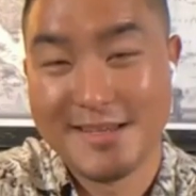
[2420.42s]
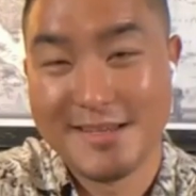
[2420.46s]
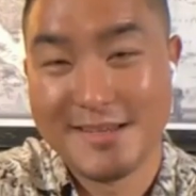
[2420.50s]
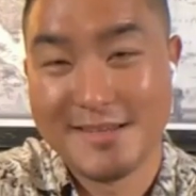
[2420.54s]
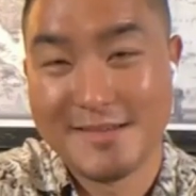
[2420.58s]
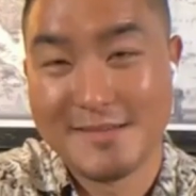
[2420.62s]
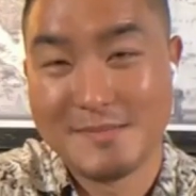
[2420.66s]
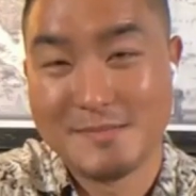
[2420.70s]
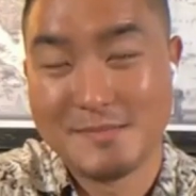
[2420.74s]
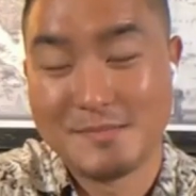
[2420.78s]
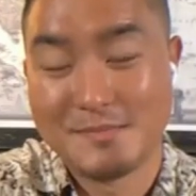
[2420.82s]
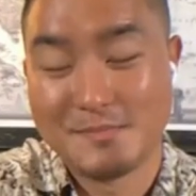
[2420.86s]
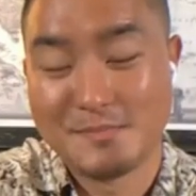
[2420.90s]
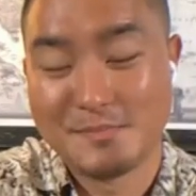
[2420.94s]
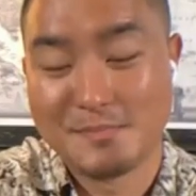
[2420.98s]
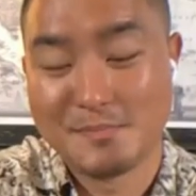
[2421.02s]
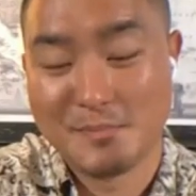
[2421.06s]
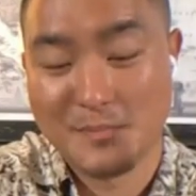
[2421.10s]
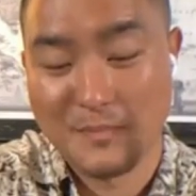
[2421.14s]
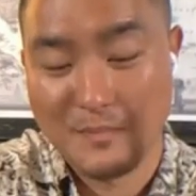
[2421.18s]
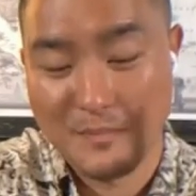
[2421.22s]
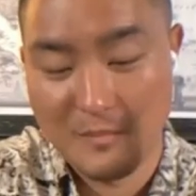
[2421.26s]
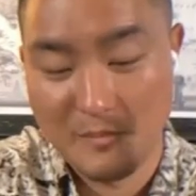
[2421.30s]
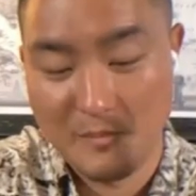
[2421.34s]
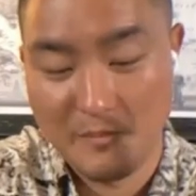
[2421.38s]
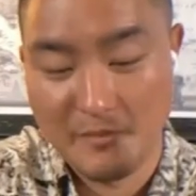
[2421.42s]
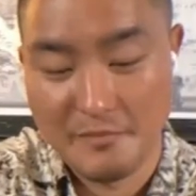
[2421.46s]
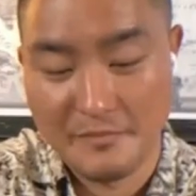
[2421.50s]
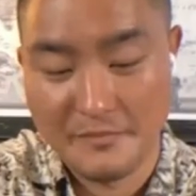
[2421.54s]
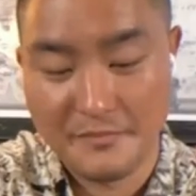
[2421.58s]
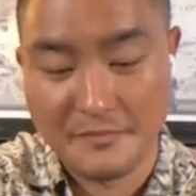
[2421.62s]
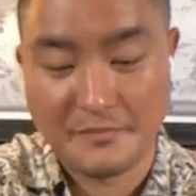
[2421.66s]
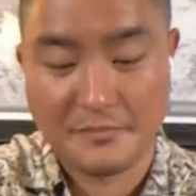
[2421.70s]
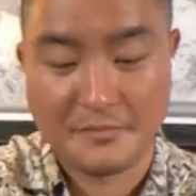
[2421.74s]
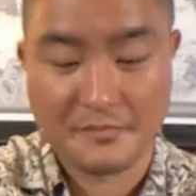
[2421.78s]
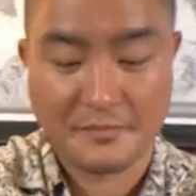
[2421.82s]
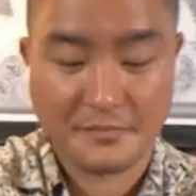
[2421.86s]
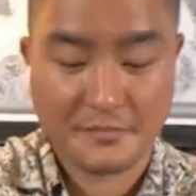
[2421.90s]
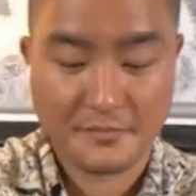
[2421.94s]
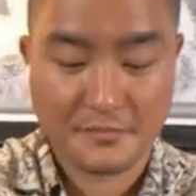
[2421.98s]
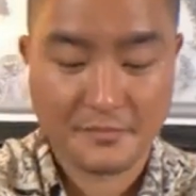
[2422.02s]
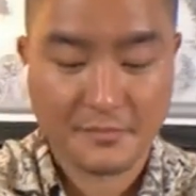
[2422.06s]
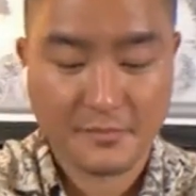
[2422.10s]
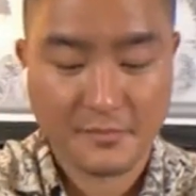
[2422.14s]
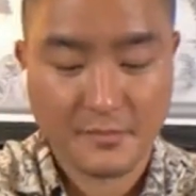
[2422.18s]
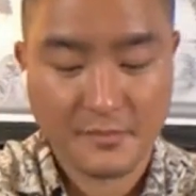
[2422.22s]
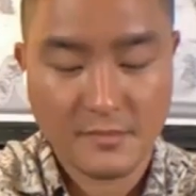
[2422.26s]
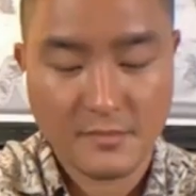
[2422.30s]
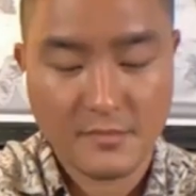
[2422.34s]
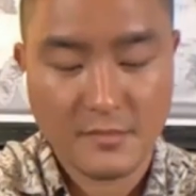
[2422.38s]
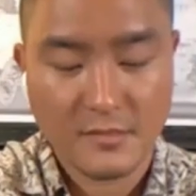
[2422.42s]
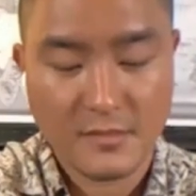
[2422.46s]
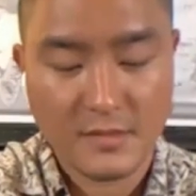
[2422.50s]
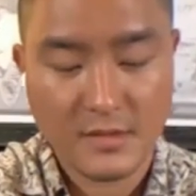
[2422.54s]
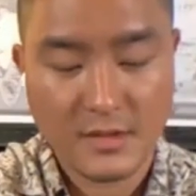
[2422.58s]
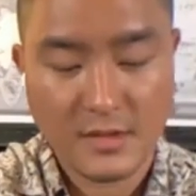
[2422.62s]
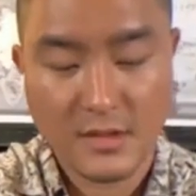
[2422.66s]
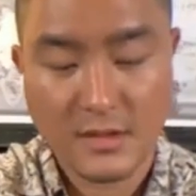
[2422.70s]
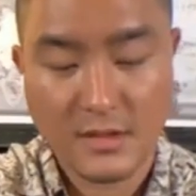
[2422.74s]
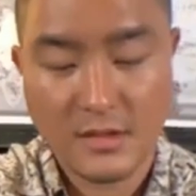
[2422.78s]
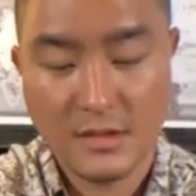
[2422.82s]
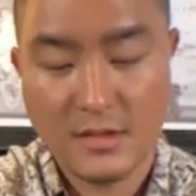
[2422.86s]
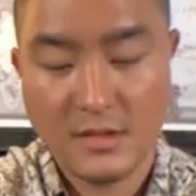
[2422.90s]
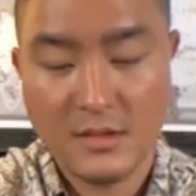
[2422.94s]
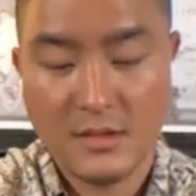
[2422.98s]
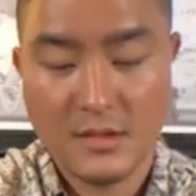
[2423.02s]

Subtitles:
(no one is talking)